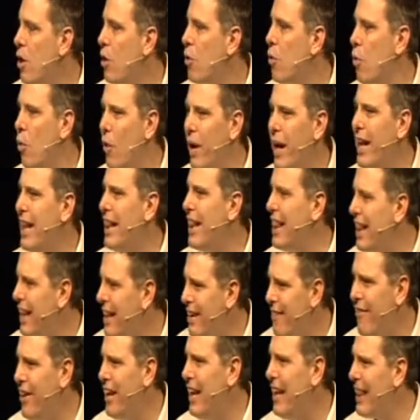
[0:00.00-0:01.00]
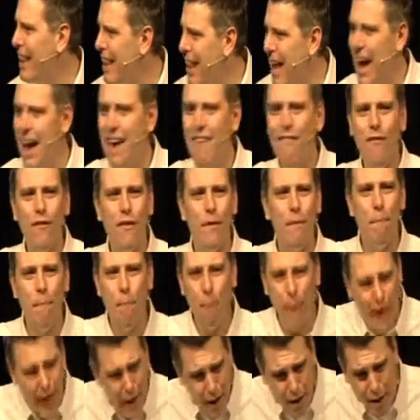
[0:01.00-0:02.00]
Quit living life
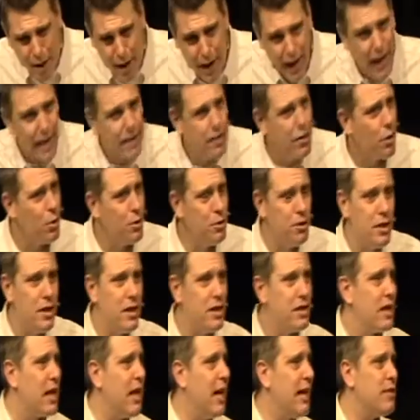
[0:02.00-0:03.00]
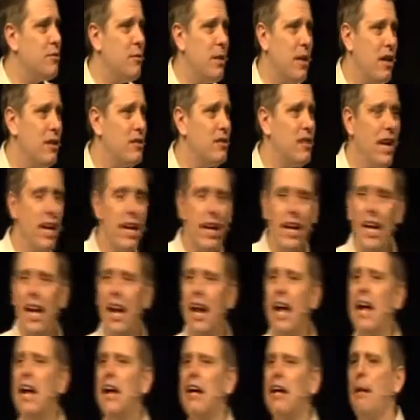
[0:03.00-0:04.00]
comparing. I told you this last week, I'll say it
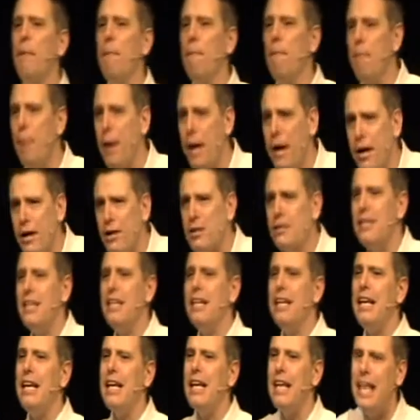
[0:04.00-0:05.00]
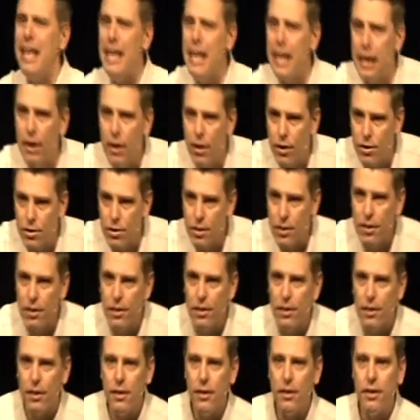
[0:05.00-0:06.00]
again. Comparison kills.
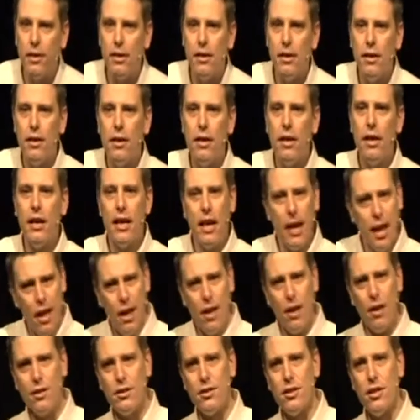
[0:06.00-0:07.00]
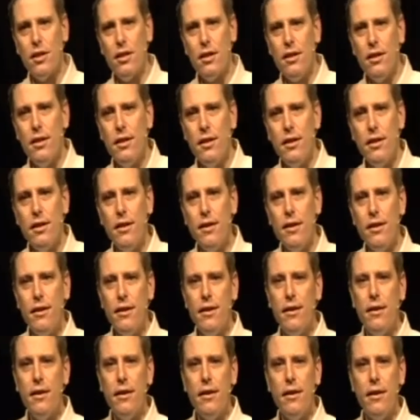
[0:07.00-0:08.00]
It kills.
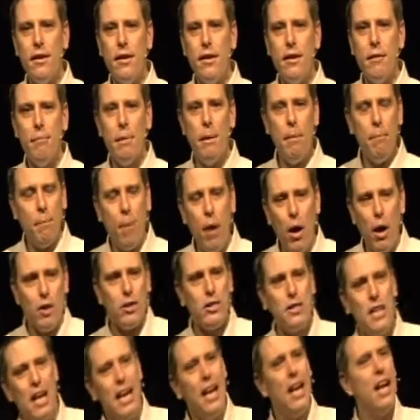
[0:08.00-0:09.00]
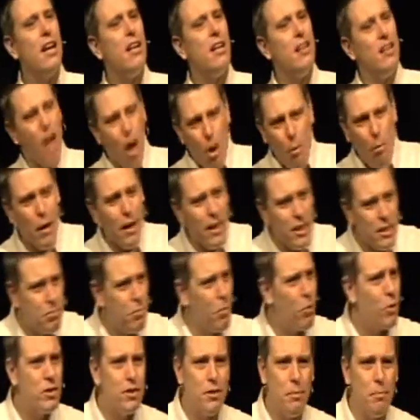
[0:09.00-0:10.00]
I mean, Paul said it, nobody's
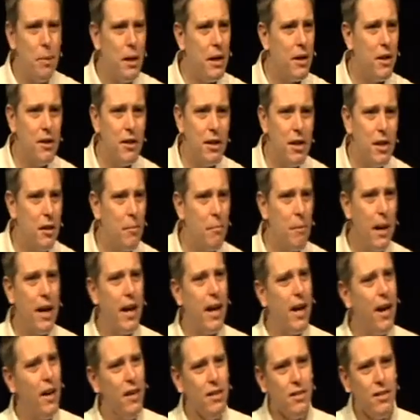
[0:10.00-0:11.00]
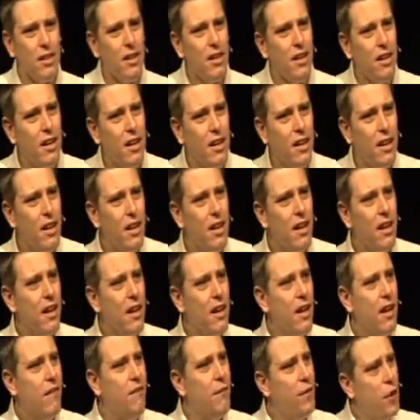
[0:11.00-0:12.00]
more superior than anybody else.
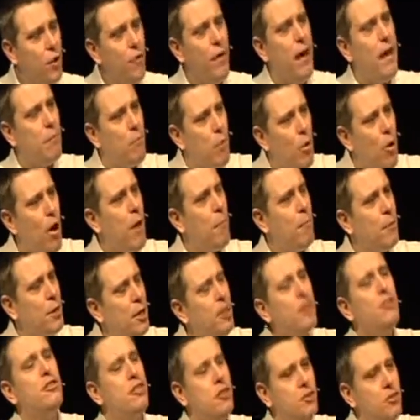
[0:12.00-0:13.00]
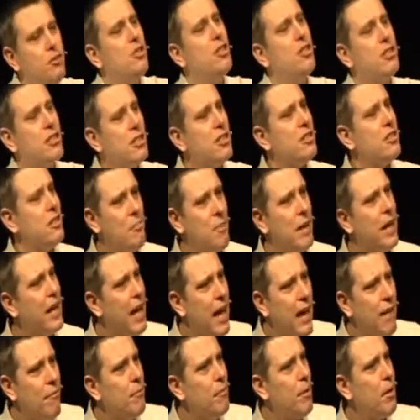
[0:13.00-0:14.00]
If you've had more opportunities, it's just because somebody
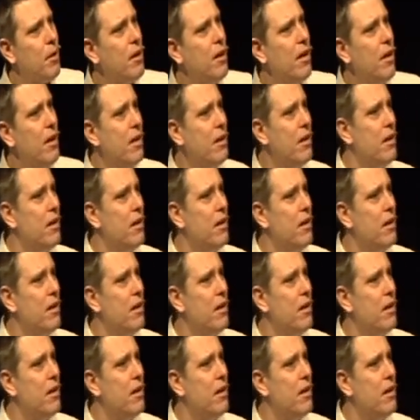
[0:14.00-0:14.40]
gave them to you.